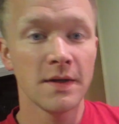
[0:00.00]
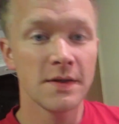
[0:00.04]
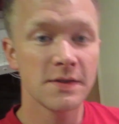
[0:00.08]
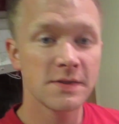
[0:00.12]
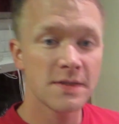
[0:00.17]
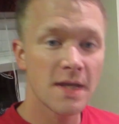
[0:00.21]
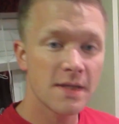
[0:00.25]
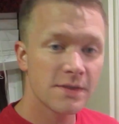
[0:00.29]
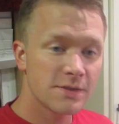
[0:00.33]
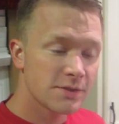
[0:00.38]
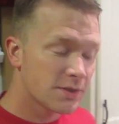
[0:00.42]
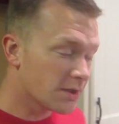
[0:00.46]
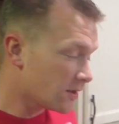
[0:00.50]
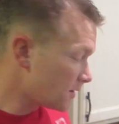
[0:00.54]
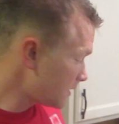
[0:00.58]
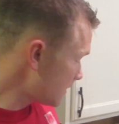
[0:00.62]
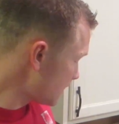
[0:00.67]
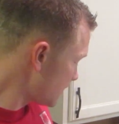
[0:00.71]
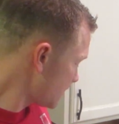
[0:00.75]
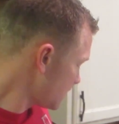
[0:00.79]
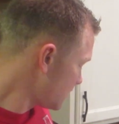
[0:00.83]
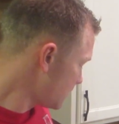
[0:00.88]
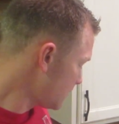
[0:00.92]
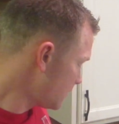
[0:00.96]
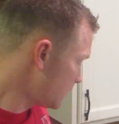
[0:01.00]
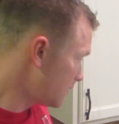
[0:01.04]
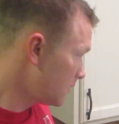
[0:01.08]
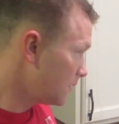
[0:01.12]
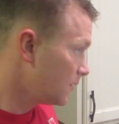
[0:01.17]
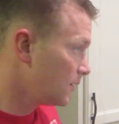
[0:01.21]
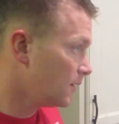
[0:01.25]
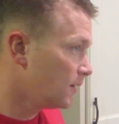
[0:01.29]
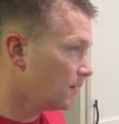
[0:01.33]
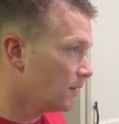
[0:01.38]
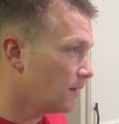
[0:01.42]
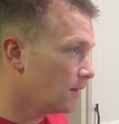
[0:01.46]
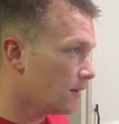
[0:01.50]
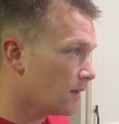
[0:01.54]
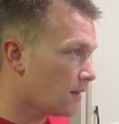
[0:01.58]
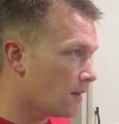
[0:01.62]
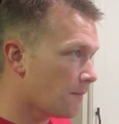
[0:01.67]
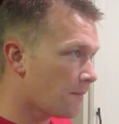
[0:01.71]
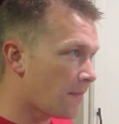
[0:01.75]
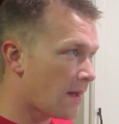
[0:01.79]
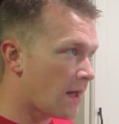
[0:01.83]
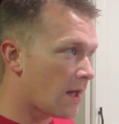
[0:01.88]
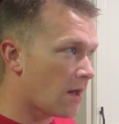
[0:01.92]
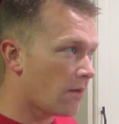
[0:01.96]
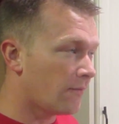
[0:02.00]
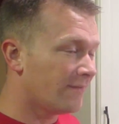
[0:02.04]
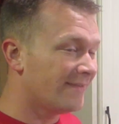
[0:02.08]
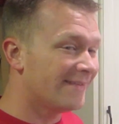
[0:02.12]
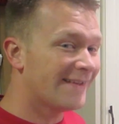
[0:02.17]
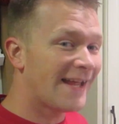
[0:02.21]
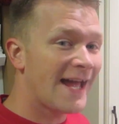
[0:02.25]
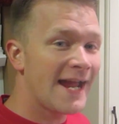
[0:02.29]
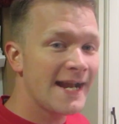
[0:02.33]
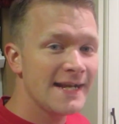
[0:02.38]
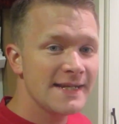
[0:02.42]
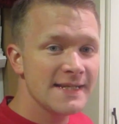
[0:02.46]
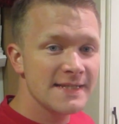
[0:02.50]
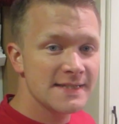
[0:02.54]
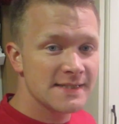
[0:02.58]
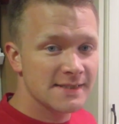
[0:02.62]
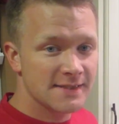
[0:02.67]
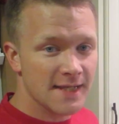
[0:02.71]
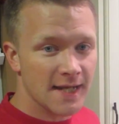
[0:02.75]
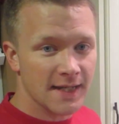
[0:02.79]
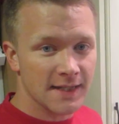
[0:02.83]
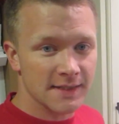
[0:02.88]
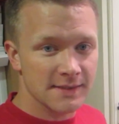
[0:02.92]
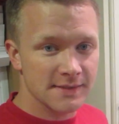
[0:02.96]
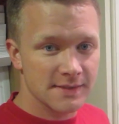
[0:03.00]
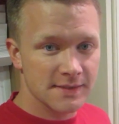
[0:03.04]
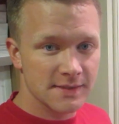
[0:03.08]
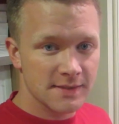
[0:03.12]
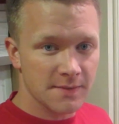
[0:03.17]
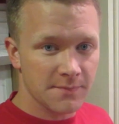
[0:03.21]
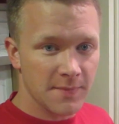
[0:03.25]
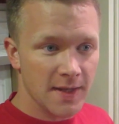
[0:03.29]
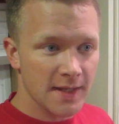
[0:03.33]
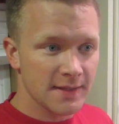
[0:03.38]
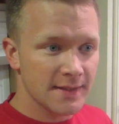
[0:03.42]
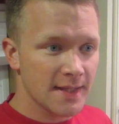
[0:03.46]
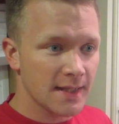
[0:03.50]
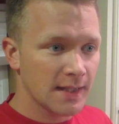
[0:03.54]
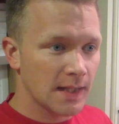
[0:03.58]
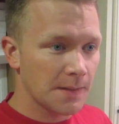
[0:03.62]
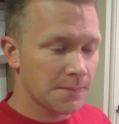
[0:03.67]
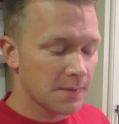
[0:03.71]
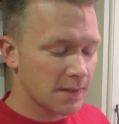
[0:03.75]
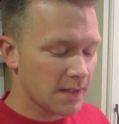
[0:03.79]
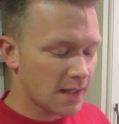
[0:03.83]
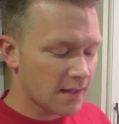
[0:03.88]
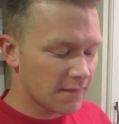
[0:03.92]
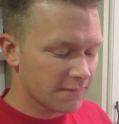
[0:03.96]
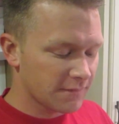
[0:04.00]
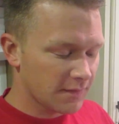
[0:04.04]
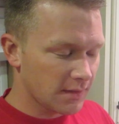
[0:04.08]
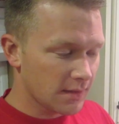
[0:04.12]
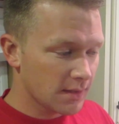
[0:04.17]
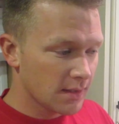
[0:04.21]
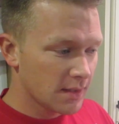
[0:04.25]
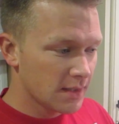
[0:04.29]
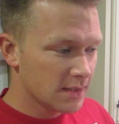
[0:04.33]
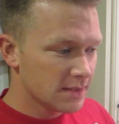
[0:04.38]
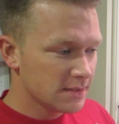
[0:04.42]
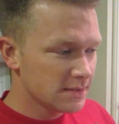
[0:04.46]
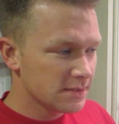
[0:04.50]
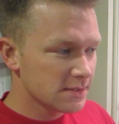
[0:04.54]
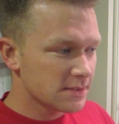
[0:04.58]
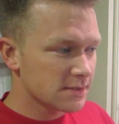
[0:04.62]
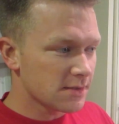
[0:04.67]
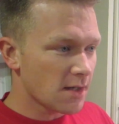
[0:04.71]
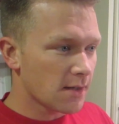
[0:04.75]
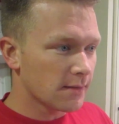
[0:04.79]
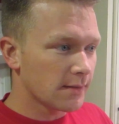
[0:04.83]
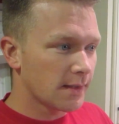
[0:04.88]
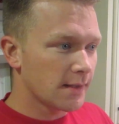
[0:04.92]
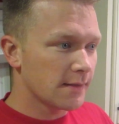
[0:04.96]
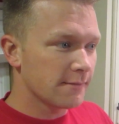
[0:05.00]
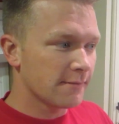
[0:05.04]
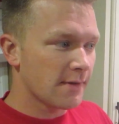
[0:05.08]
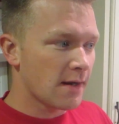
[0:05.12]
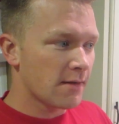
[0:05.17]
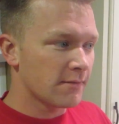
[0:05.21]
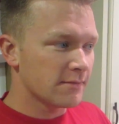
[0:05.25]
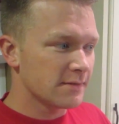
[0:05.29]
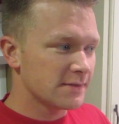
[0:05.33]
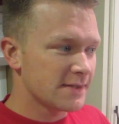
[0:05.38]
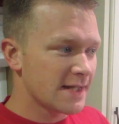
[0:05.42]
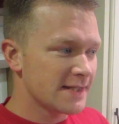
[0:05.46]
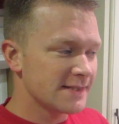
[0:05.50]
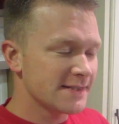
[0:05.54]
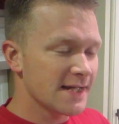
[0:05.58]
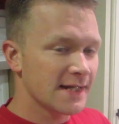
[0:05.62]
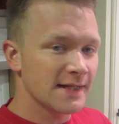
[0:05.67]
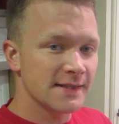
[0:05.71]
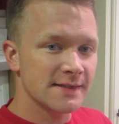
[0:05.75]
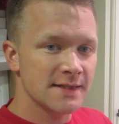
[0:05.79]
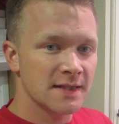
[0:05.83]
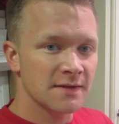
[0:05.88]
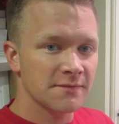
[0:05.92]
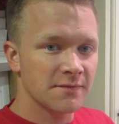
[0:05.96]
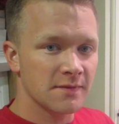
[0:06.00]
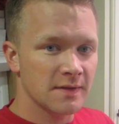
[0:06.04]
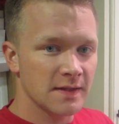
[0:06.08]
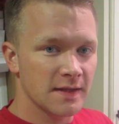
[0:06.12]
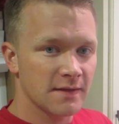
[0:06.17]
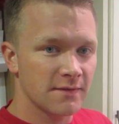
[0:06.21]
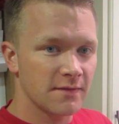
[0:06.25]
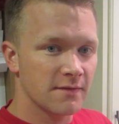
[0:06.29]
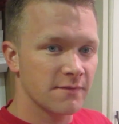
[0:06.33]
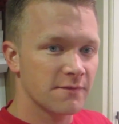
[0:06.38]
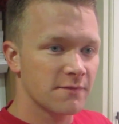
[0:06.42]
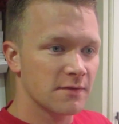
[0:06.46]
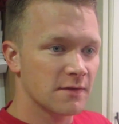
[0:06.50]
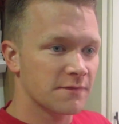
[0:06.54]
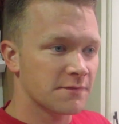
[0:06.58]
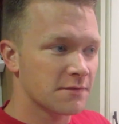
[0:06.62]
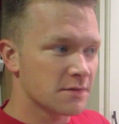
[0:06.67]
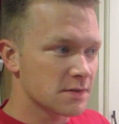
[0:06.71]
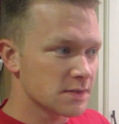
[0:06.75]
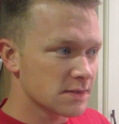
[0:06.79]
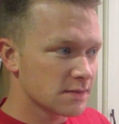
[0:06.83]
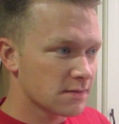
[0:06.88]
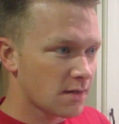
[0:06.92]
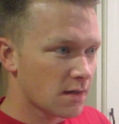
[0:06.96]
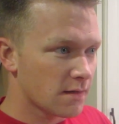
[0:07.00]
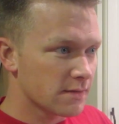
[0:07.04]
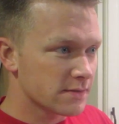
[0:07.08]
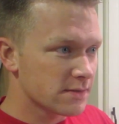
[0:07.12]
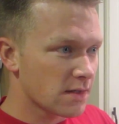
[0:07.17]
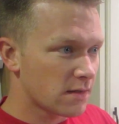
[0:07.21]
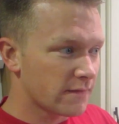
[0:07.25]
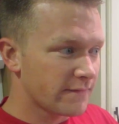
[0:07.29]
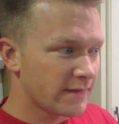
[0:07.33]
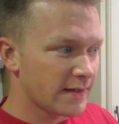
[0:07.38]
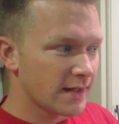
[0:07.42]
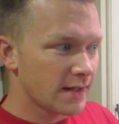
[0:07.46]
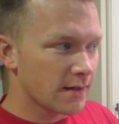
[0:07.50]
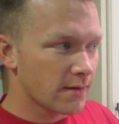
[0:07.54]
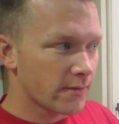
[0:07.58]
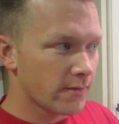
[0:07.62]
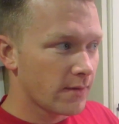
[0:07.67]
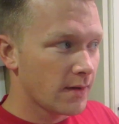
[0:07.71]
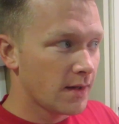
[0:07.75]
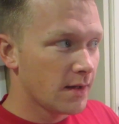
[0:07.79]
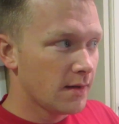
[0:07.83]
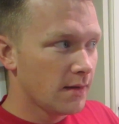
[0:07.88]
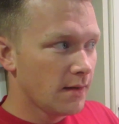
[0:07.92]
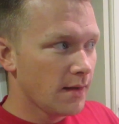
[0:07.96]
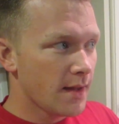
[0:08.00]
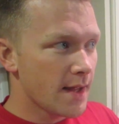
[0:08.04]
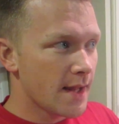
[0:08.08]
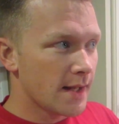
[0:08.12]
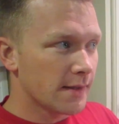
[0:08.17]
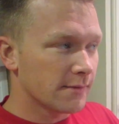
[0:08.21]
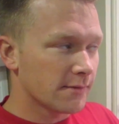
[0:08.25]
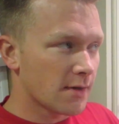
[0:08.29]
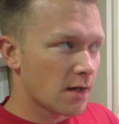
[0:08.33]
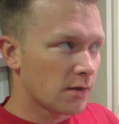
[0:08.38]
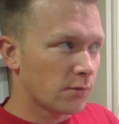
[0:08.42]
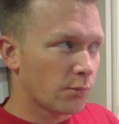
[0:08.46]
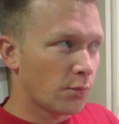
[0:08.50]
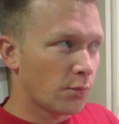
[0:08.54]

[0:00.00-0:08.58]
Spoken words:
So that took about 90 seconds to make that cup of coffee. Started around 10 seconds in for the first start of the video, and around